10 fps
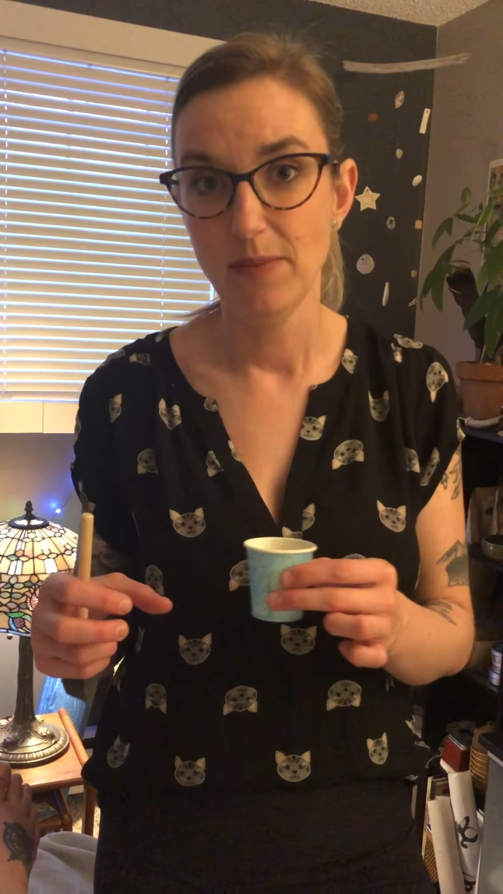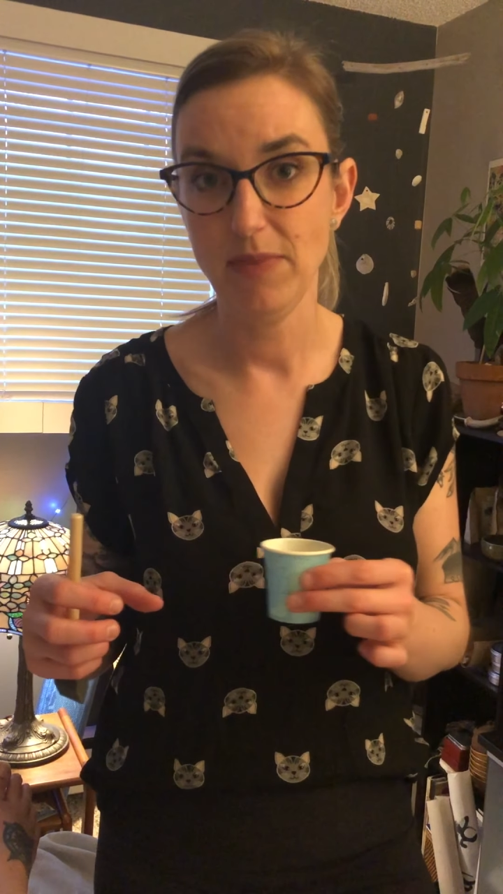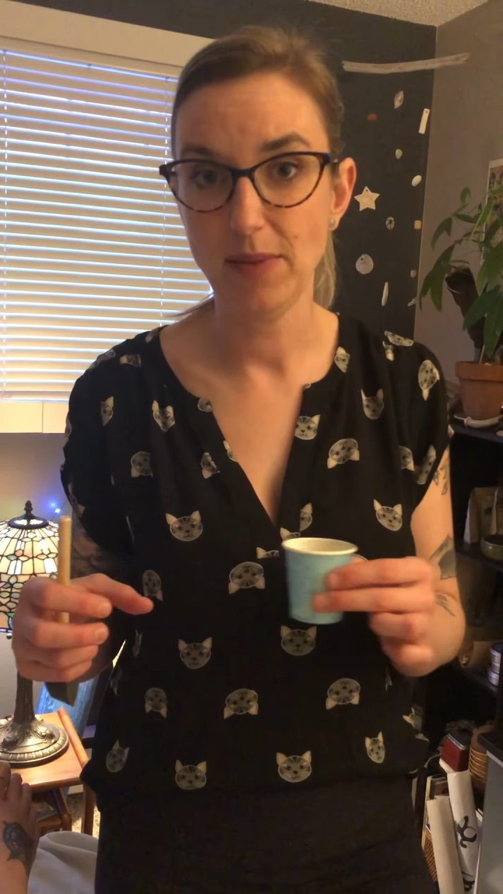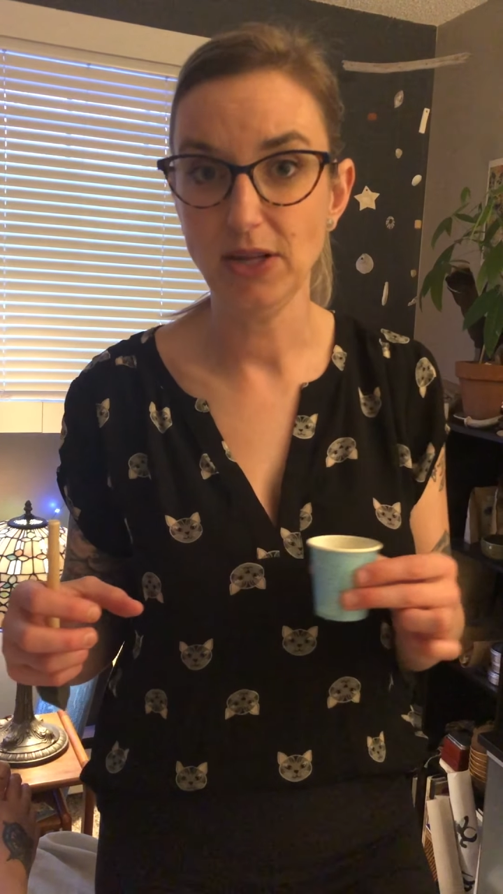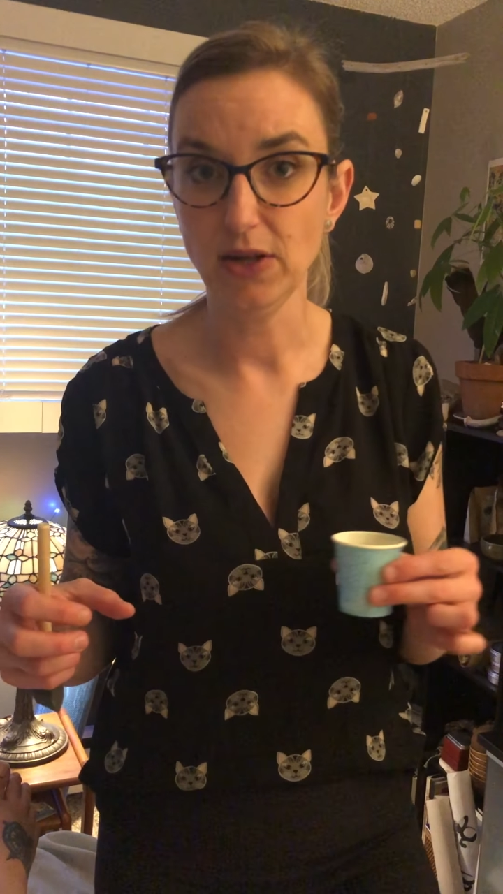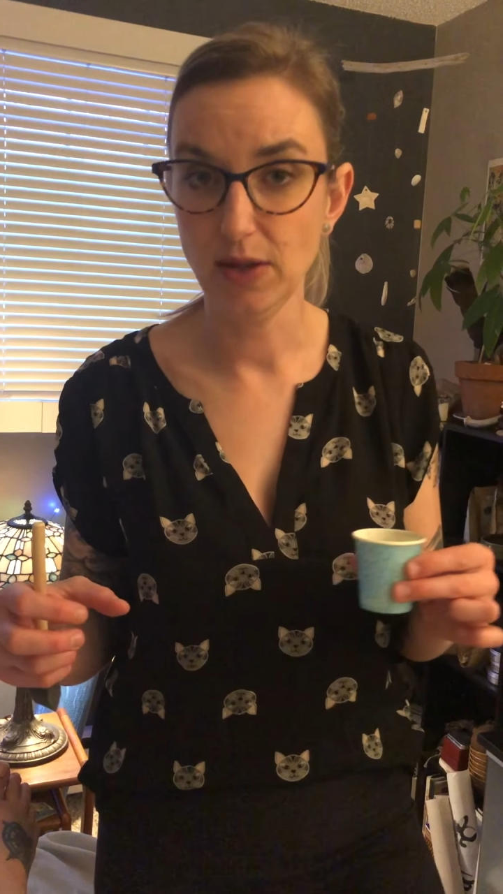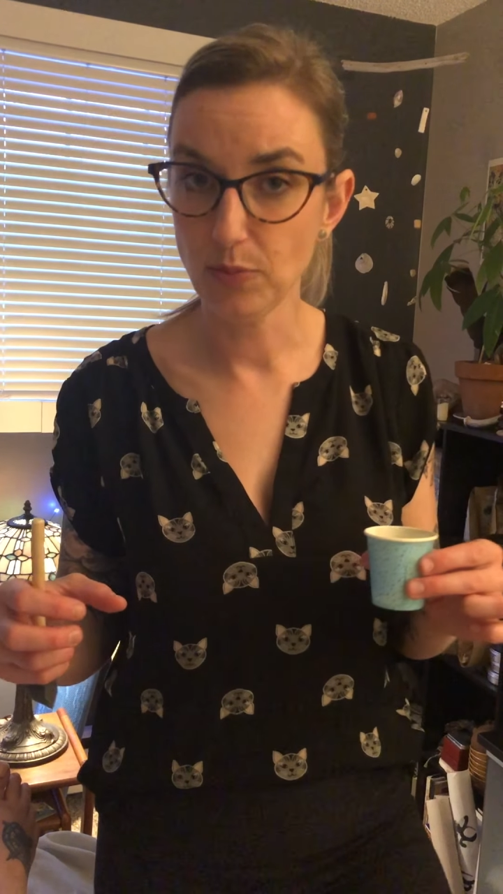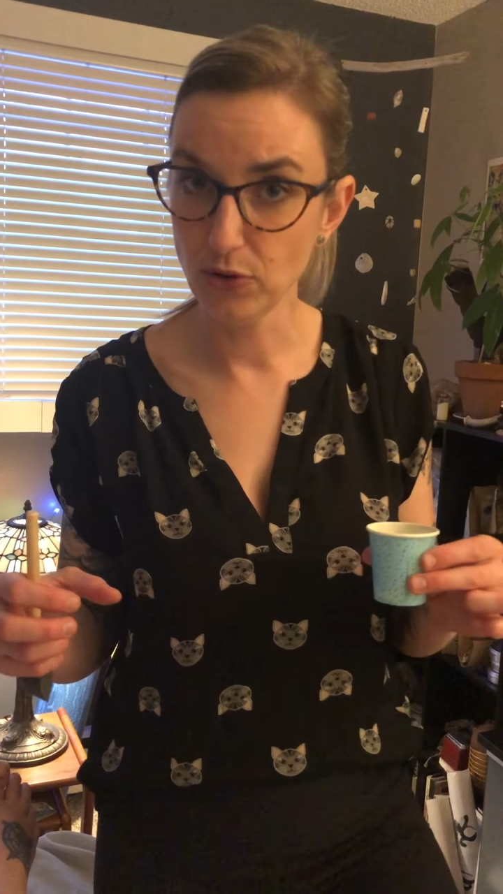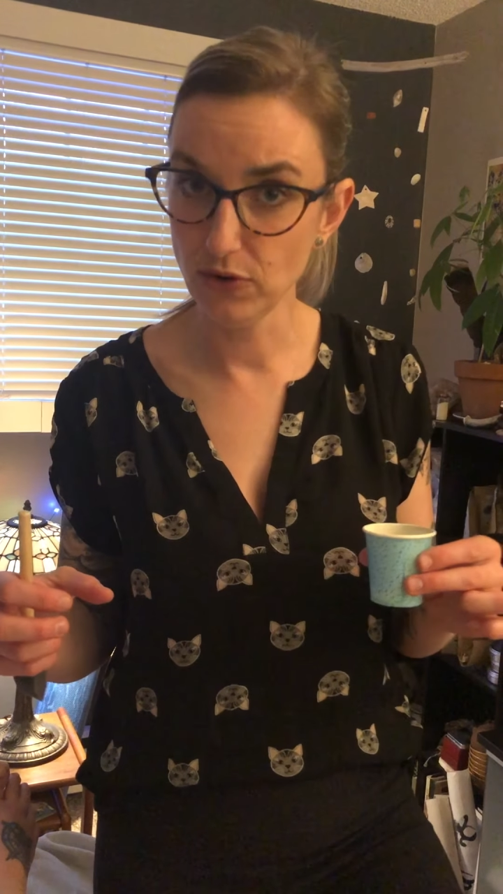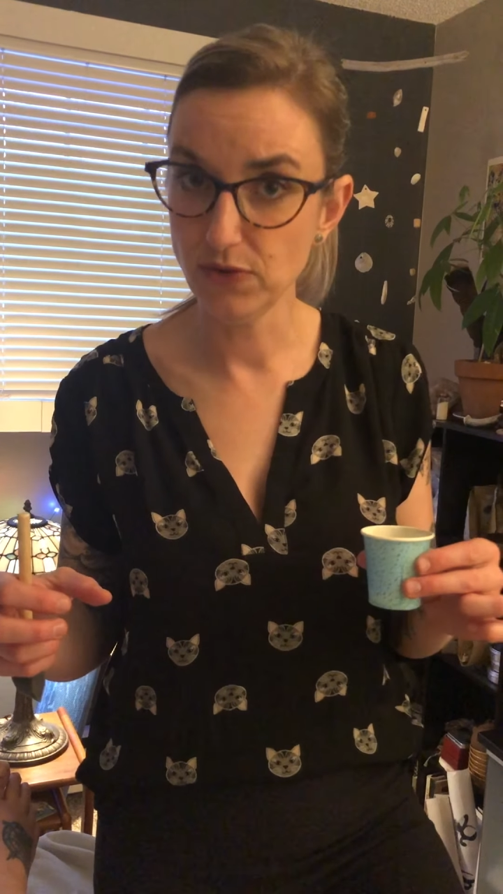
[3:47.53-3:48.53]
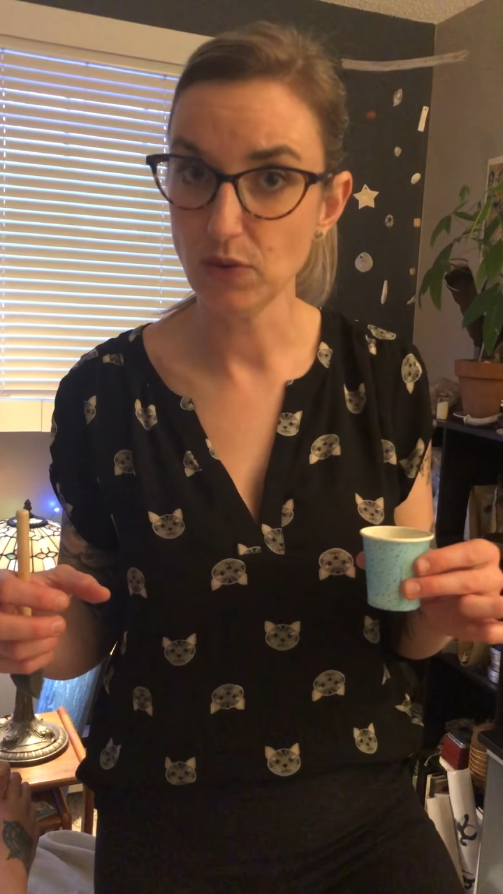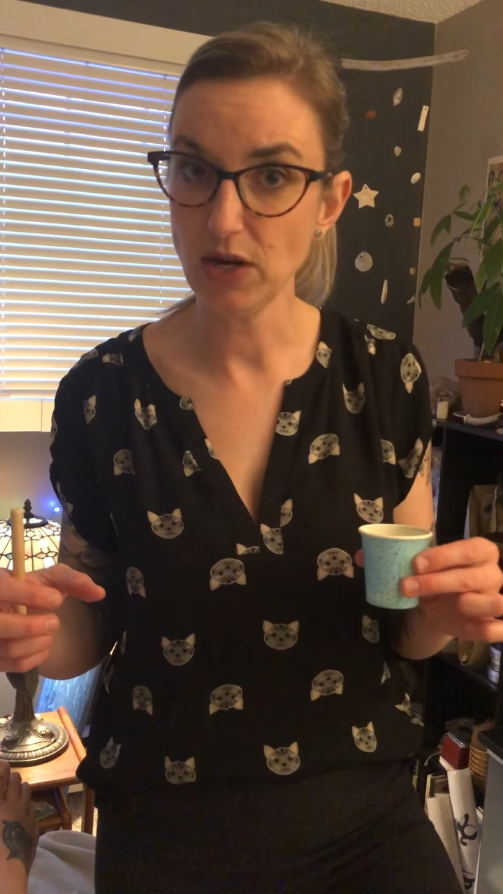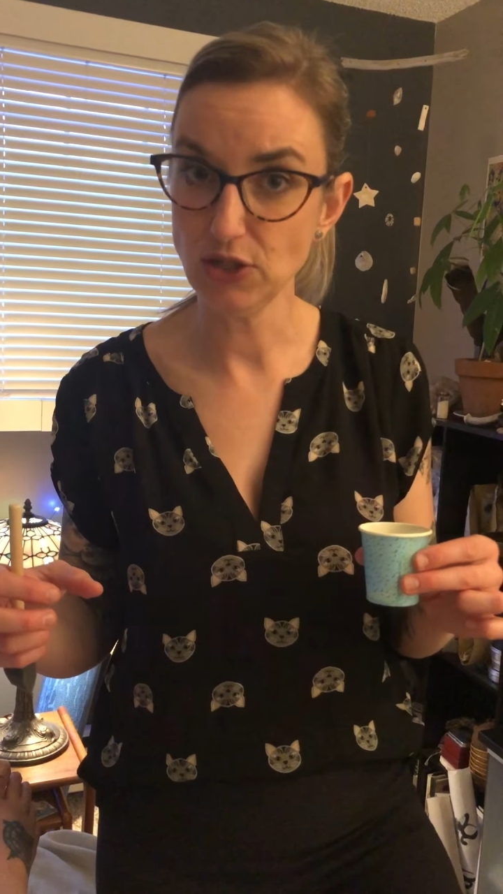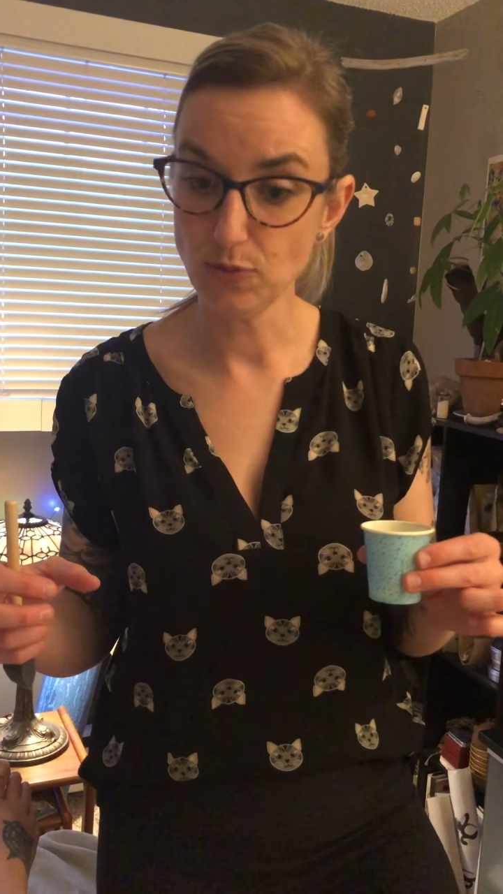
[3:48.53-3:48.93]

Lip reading: Maybe it'll improve the range